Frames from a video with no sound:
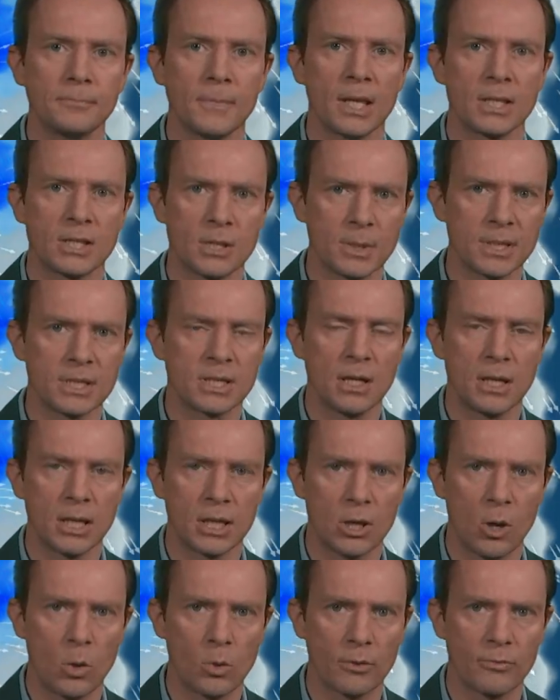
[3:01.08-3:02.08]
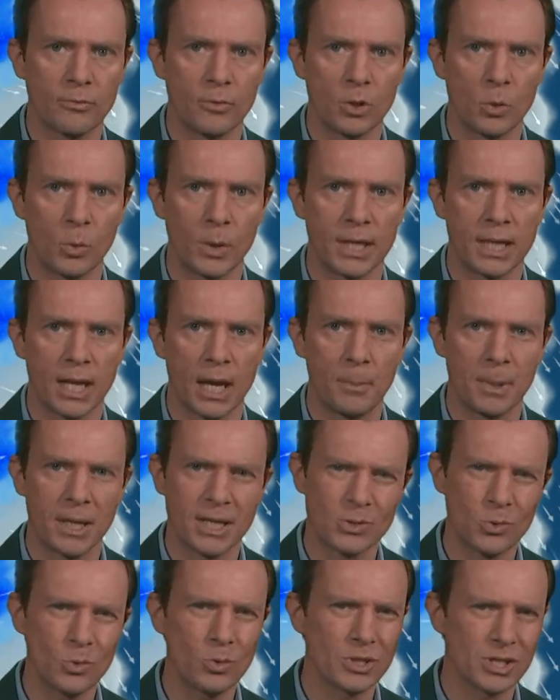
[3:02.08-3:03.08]
So it's turning colder through the weekend, but
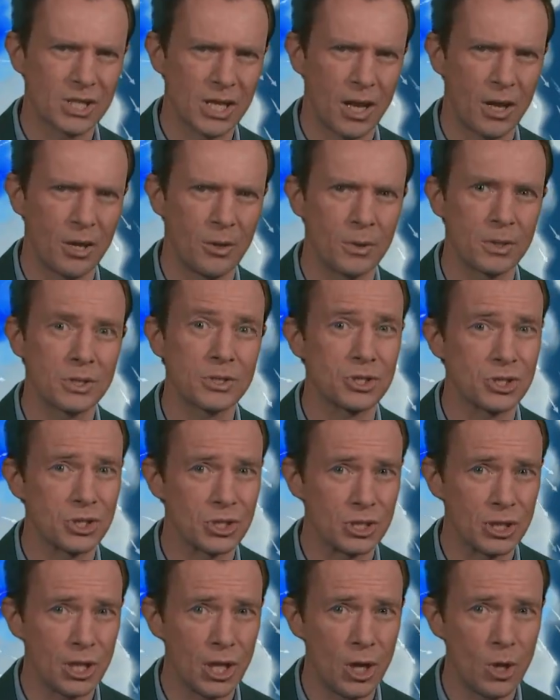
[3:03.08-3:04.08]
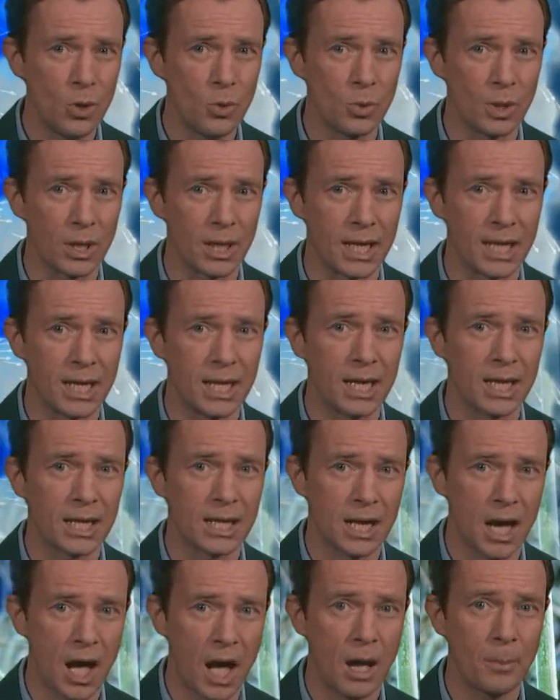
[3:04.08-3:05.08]
it's also slowly
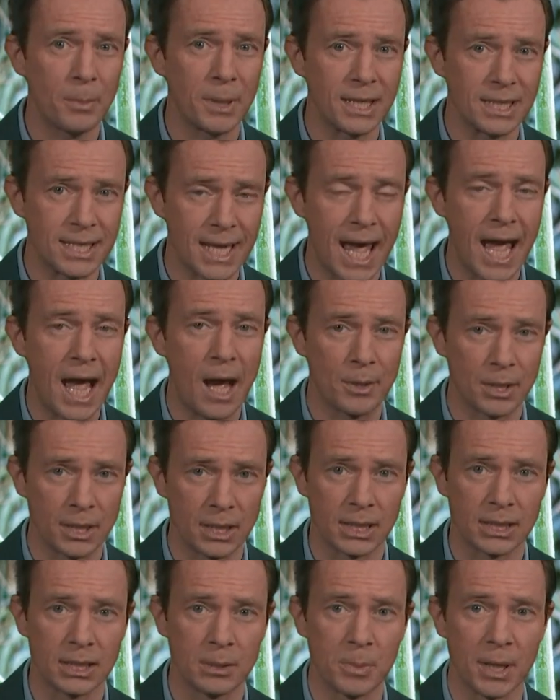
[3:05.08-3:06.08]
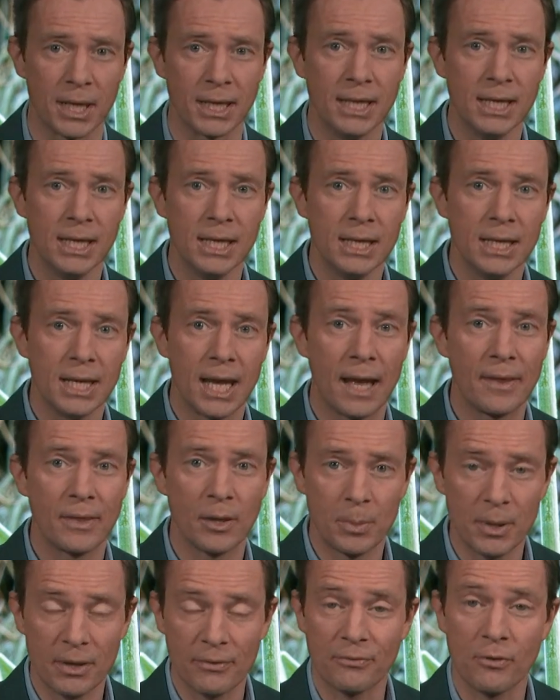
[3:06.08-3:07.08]
calming down a little bit. And
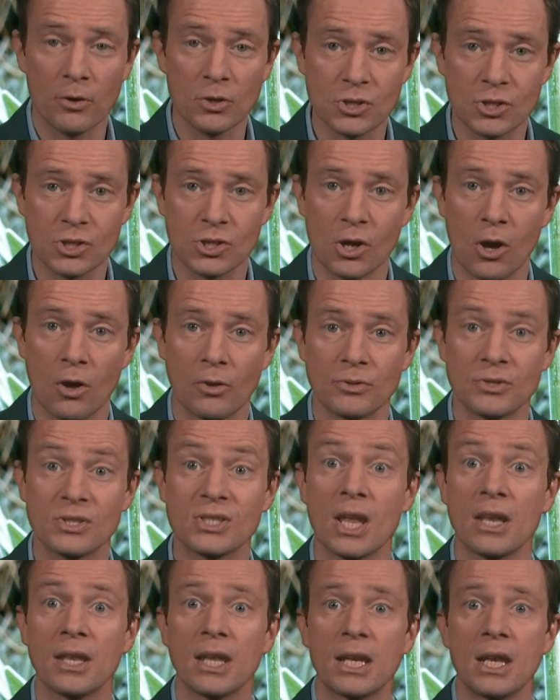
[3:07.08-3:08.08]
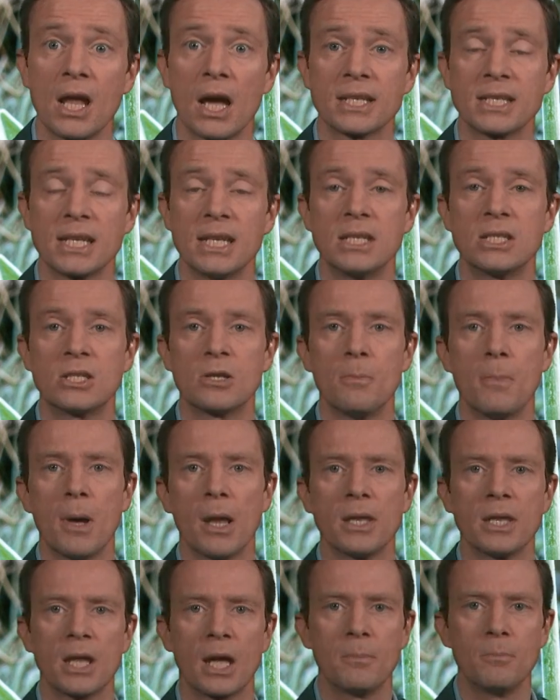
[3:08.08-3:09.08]
there'll be a frost on Sunday night into
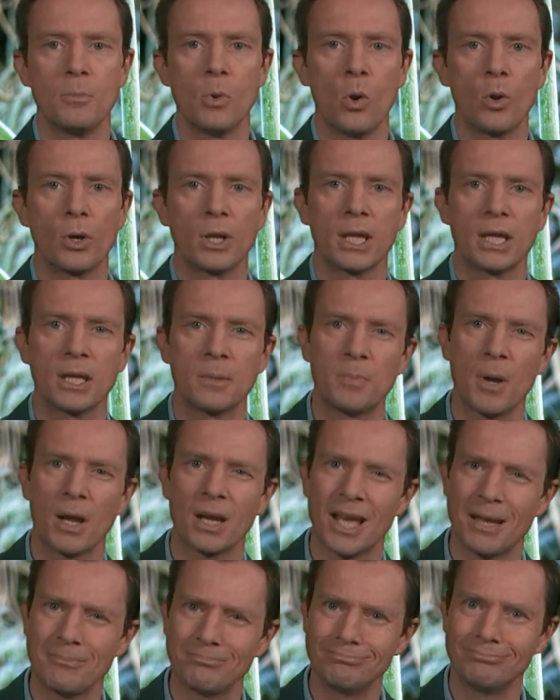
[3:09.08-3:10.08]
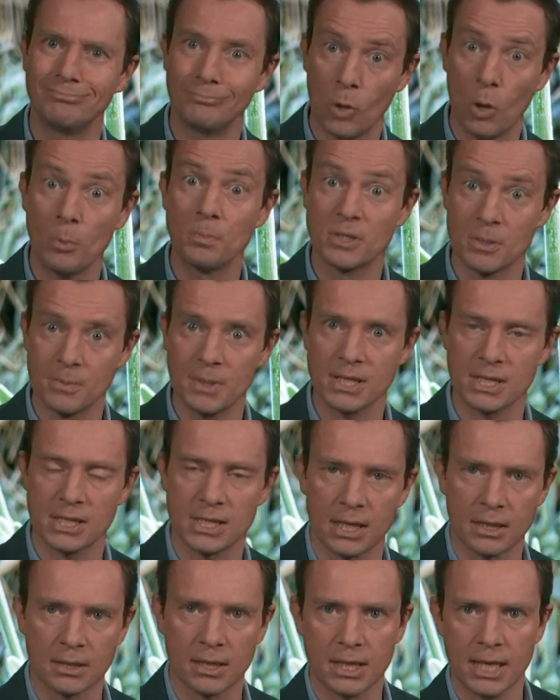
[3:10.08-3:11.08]
Monday morning, but I'm
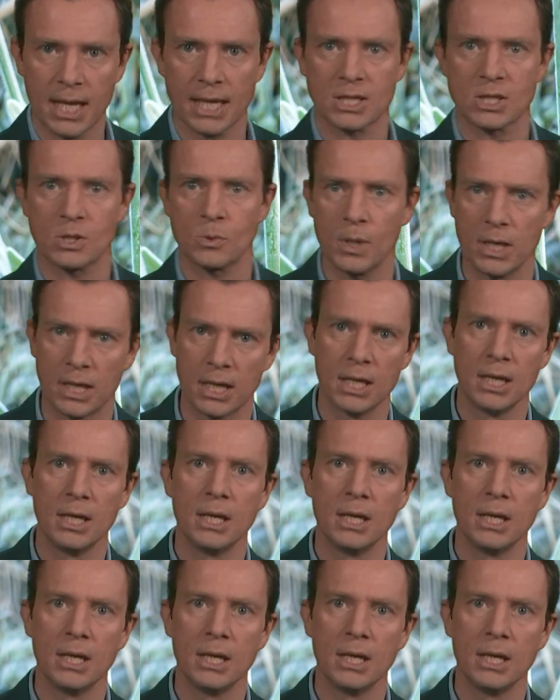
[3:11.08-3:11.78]
optimistic that next week